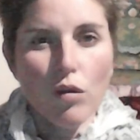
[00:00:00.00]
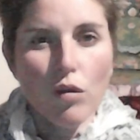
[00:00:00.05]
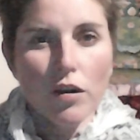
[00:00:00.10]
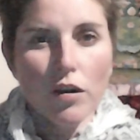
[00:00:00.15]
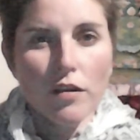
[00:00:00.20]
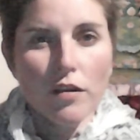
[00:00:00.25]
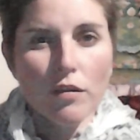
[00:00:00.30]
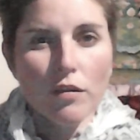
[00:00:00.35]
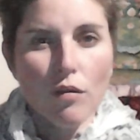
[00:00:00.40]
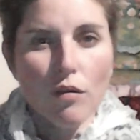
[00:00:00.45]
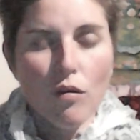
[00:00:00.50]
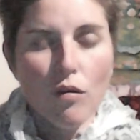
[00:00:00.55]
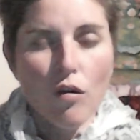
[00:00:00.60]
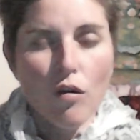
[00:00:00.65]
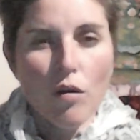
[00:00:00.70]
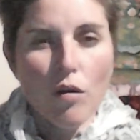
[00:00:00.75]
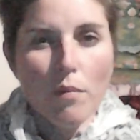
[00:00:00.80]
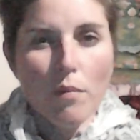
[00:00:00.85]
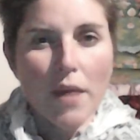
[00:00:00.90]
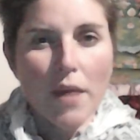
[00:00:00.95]
it or
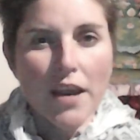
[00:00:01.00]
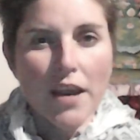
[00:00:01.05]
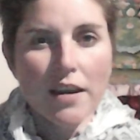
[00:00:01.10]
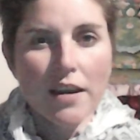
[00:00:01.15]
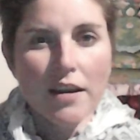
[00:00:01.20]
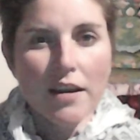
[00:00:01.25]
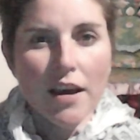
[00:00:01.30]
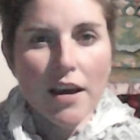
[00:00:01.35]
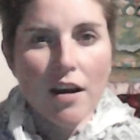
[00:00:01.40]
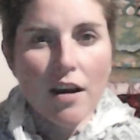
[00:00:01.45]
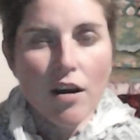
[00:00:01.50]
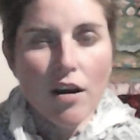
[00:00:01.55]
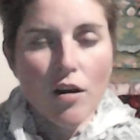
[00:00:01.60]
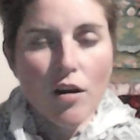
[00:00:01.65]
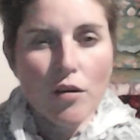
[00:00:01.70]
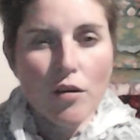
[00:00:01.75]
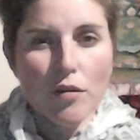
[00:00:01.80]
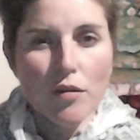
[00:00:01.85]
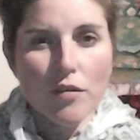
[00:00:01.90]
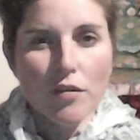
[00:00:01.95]
make it our
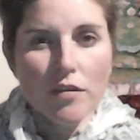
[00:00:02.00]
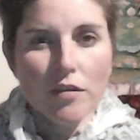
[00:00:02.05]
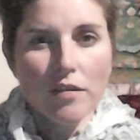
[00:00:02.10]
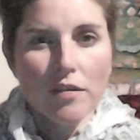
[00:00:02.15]
own,